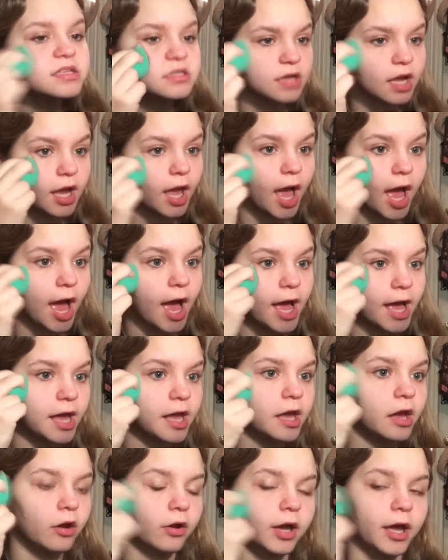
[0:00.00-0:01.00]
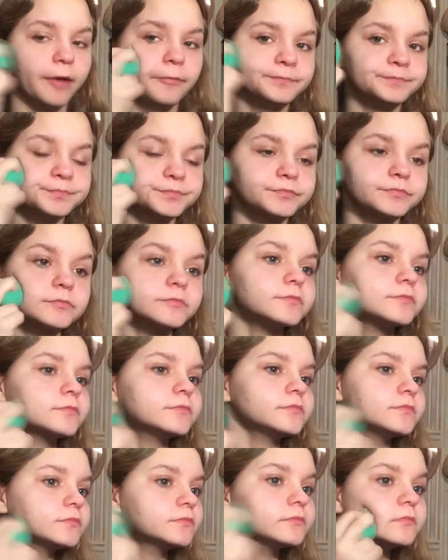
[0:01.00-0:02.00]
night I, okay,
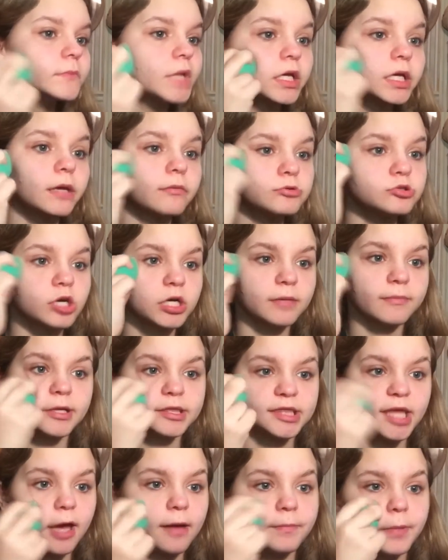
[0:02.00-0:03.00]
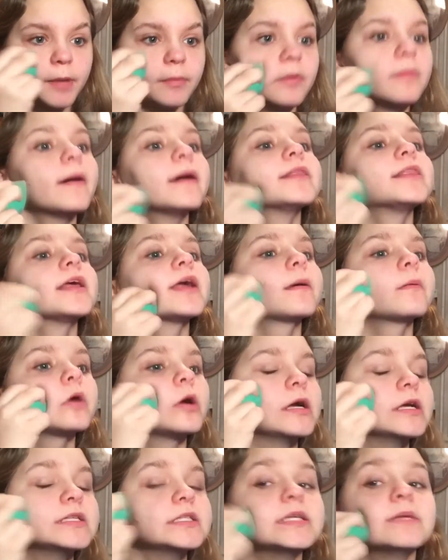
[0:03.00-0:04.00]
I keep talking about that. People might think I'm
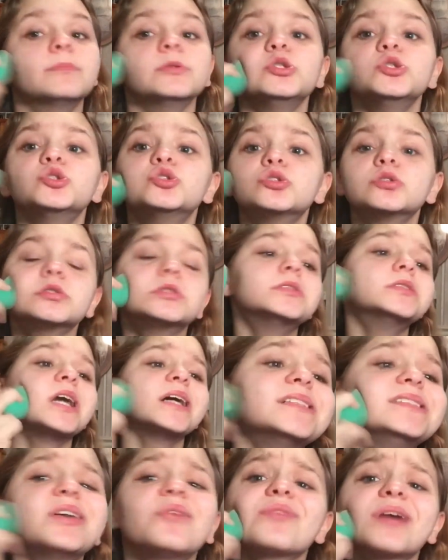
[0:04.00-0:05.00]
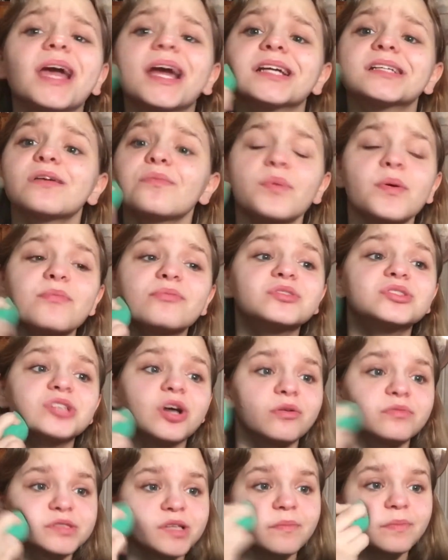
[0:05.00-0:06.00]
crazy, but you, I don't care. Some people
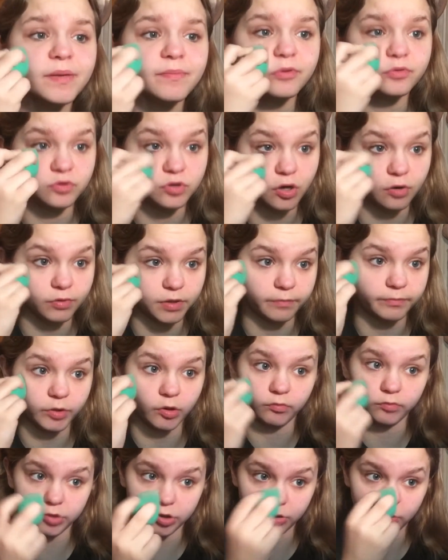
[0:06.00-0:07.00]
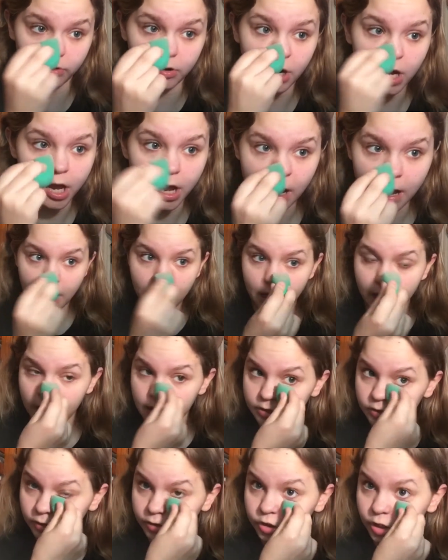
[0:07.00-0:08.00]
don't. Some people know what I'm going through.
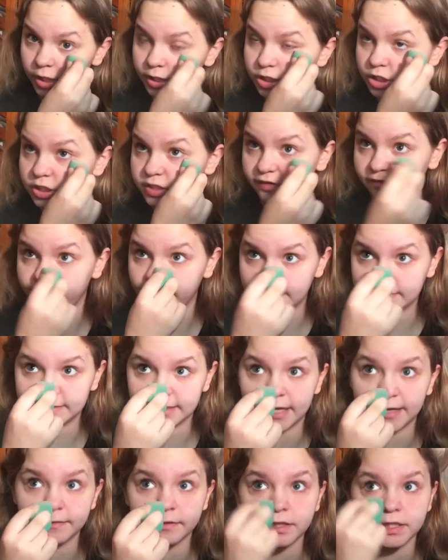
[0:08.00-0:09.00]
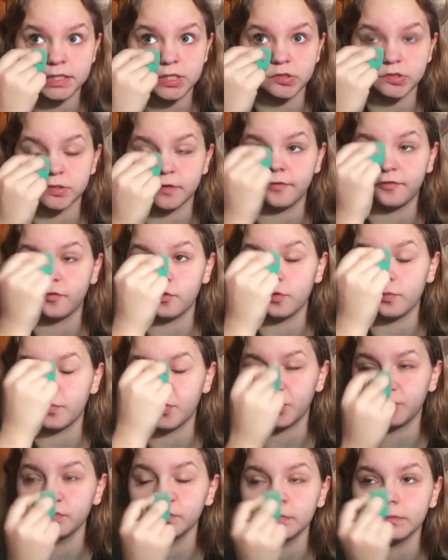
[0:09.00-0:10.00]
So I tried to shift last night because there's a full
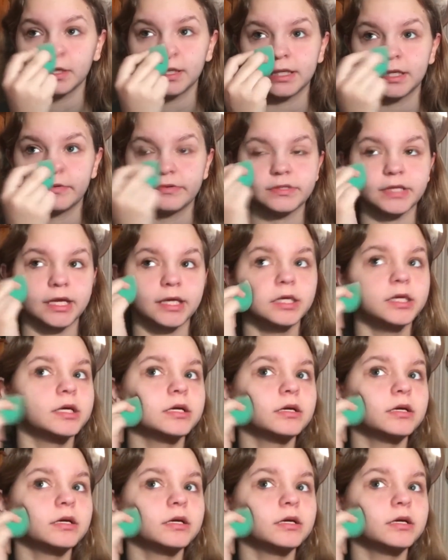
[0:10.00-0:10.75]
moon and there's like